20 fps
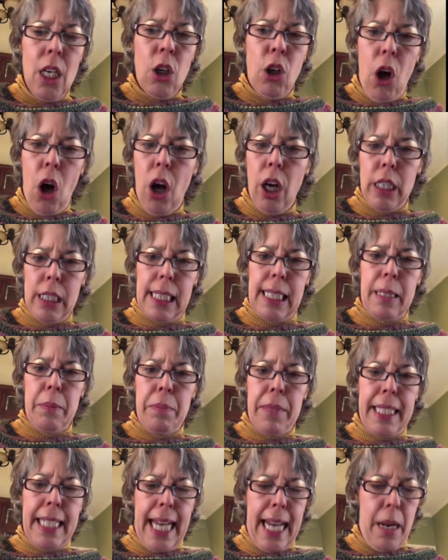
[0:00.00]
cause some
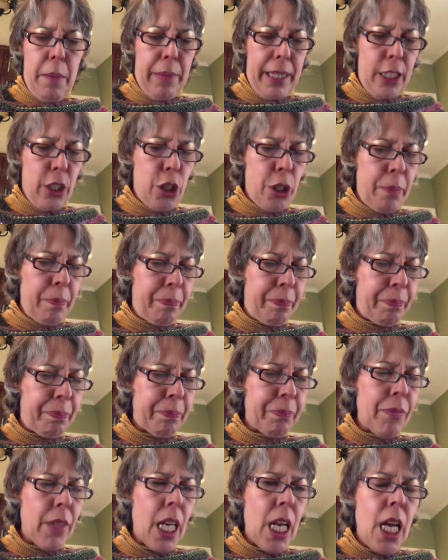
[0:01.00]
damage?
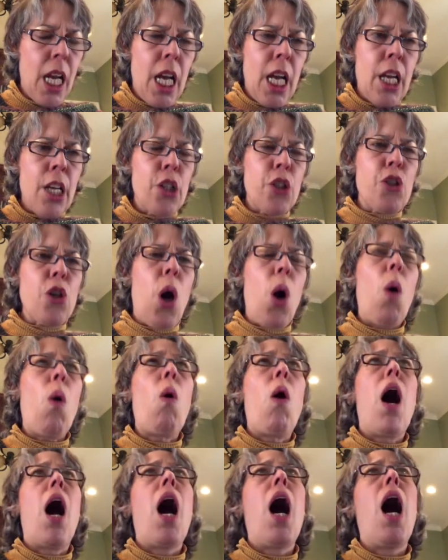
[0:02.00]

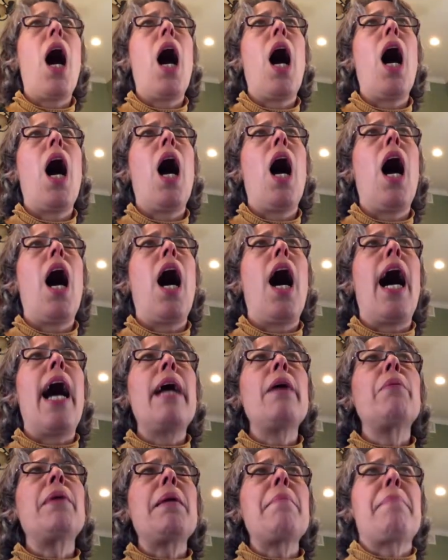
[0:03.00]
So,
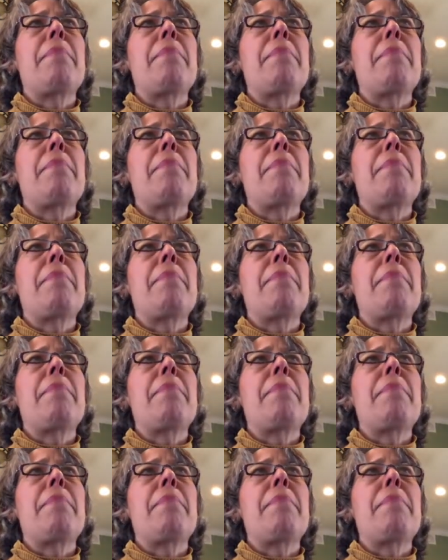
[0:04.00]
I